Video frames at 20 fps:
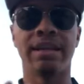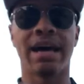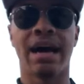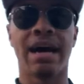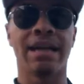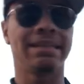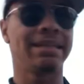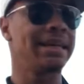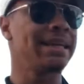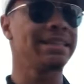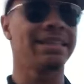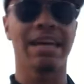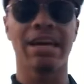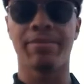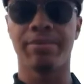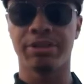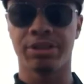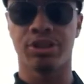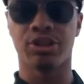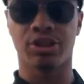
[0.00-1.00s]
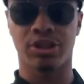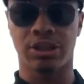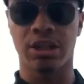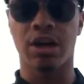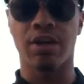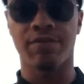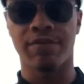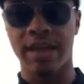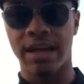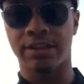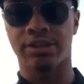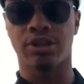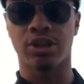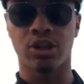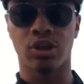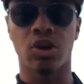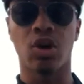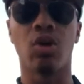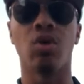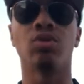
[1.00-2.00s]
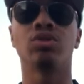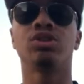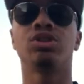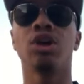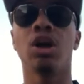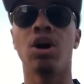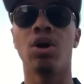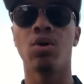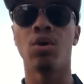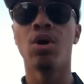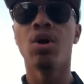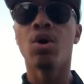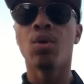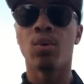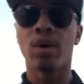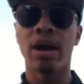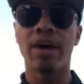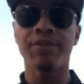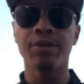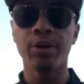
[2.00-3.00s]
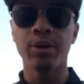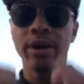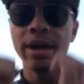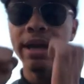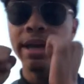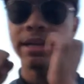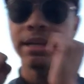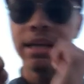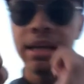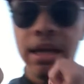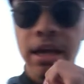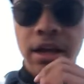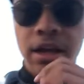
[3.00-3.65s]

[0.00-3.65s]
not take damage yourself. That's the goal. So whenever you hit,